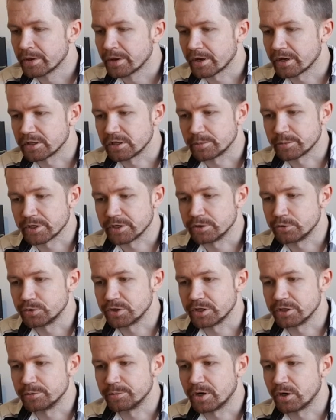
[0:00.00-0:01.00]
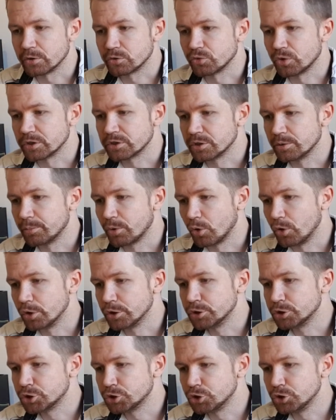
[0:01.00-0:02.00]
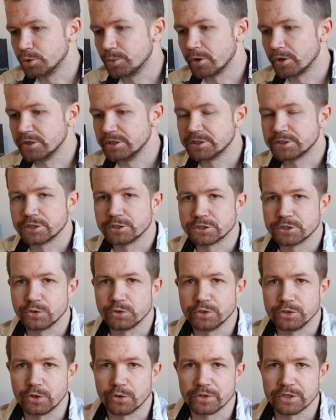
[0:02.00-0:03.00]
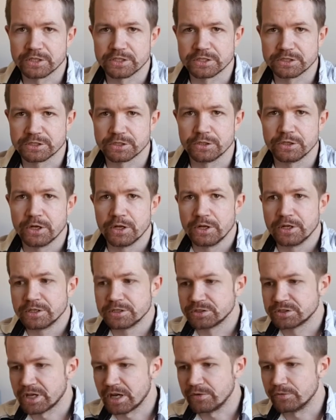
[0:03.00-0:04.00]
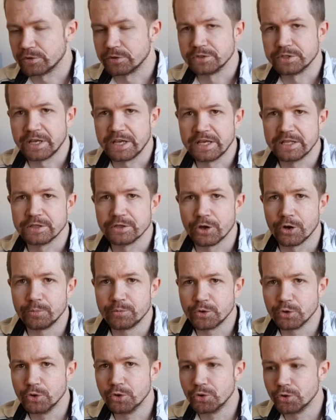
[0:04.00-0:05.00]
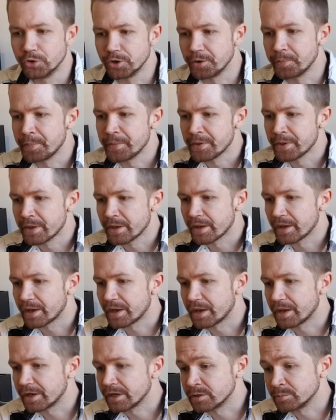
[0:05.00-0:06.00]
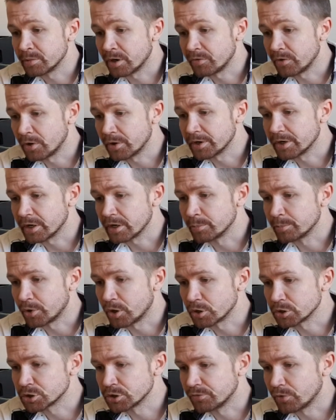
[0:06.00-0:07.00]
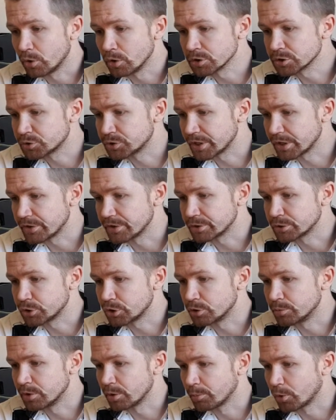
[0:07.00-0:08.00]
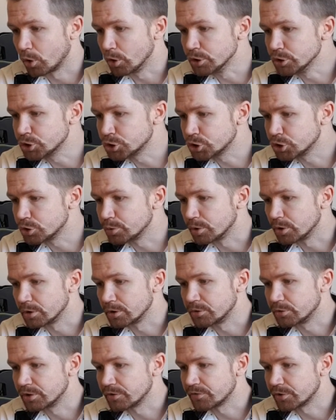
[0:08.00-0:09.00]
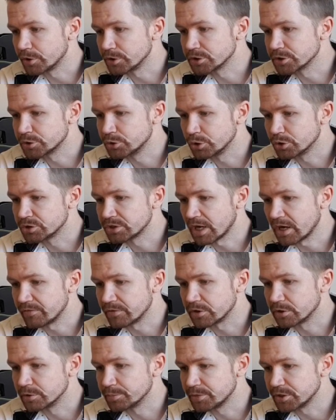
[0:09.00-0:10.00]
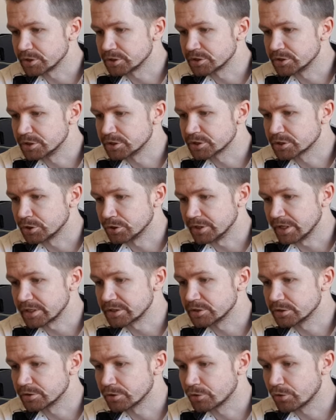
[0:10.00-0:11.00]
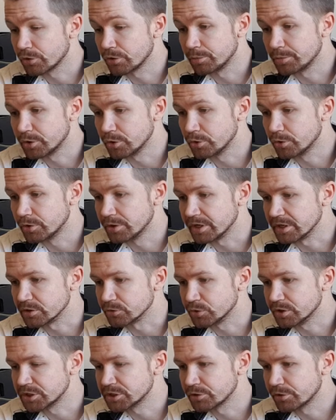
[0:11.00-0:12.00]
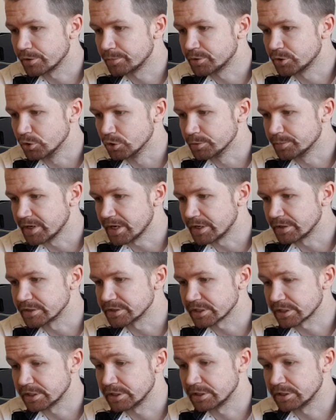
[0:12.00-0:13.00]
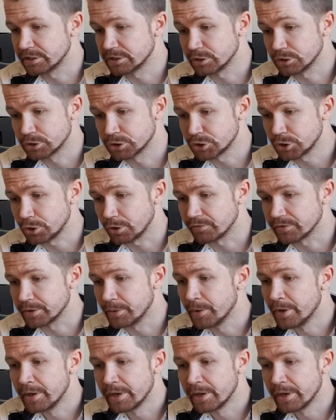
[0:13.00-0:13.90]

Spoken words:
And I'm going to read about what a Bräustübel is, so you know that it's a tavern in a brewery. In Bavaria and parts of Austria, the term Bräustübel refers to a tavern business connected to the brewery in which the brewed beer is served.